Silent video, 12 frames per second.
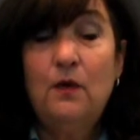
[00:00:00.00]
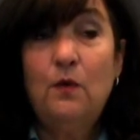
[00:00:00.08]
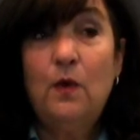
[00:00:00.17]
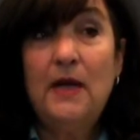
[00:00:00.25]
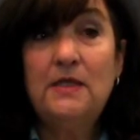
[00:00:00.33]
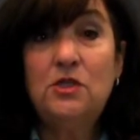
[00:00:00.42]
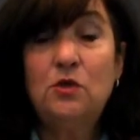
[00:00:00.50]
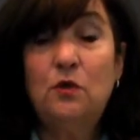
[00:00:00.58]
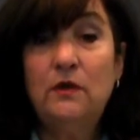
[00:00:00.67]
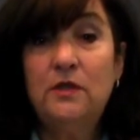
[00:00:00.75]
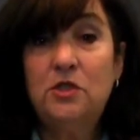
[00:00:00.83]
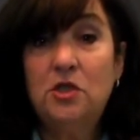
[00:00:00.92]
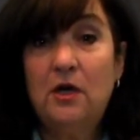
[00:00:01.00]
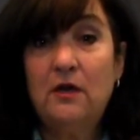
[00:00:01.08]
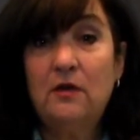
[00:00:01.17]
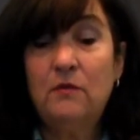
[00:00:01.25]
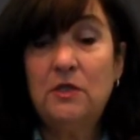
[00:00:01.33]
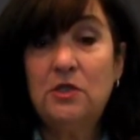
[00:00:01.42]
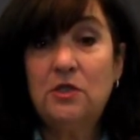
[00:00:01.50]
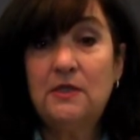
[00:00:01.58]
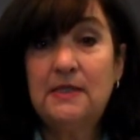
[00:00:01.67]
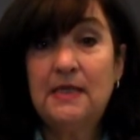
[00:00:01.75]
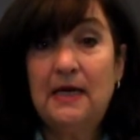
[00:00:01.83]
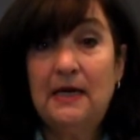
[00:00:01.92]
Once all the documents are
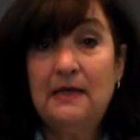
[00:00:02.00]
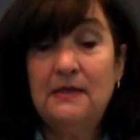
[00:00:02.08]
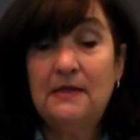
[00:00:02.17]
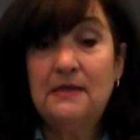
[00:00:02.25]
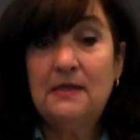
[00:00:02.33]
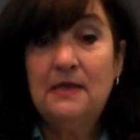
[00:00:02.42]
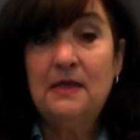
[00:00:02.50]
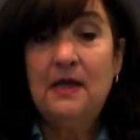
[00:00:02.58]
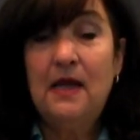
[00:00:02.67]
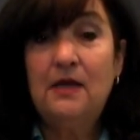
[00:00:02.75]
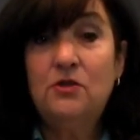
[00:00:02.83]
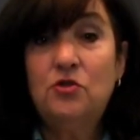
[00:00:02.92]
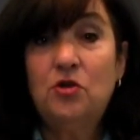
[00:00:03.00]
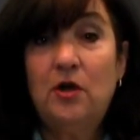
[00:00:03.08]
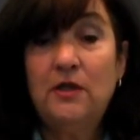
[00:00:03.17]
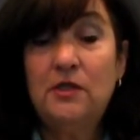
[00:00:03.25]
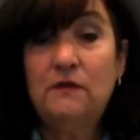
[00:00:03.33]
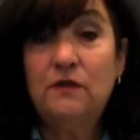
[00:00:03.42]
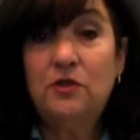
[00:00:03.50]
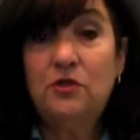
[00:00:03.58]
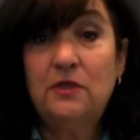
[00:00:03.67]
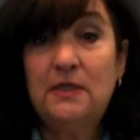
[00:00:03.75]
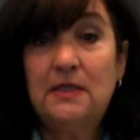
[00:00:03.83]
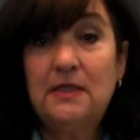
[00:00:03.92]
signed and transfer
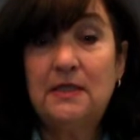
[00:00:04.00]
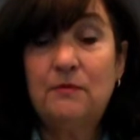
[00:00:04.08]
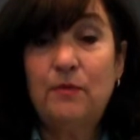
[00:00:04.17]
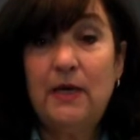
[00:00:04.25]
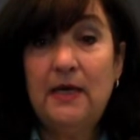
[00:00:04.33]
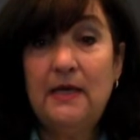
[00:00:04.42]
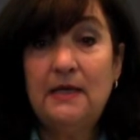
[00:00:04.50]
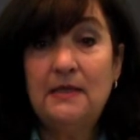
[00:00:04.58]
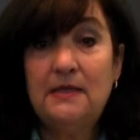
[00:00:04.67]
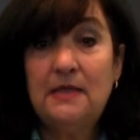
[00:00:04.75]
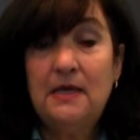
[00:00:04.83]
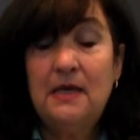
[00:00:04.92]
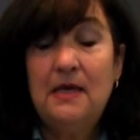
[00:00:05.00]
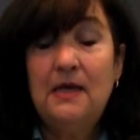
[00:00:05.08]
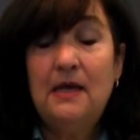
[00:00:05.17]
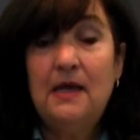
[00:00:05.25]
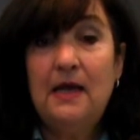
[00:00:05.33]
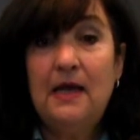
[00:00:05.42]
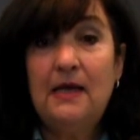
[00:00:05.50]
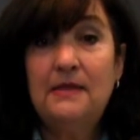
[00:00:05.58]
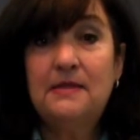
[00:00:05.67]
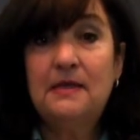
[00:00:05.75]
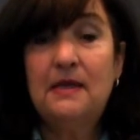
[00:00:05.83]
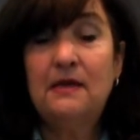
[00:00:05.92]
duty is paid
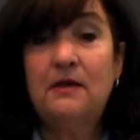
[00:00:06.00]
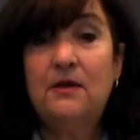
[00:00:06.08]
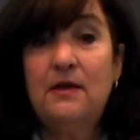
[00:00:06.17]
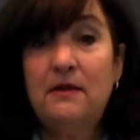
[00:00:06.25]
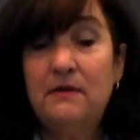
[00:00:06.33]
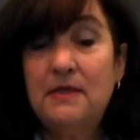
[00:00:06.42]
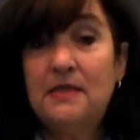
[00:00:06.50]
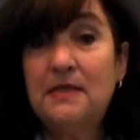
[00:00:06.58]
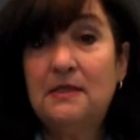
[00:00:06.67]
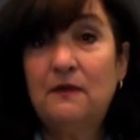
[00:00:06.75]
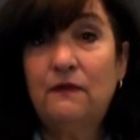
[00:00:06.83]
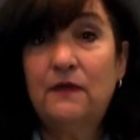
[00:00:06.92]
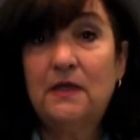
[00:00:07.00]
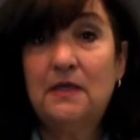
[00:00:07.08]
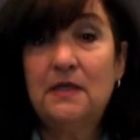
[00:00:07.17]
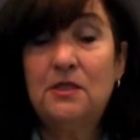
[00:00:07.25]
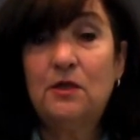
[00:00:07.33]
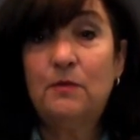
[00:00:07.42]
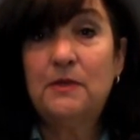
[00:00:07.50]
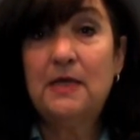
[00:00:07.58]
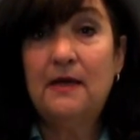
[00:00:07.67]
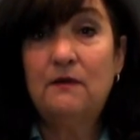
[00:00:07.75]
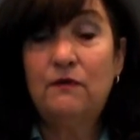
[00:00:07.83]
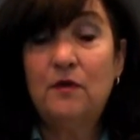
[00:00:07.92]
and a clearance certificate is
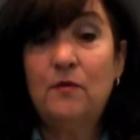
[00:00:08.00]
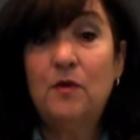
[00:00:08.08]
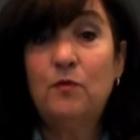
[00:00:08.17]
obtained from the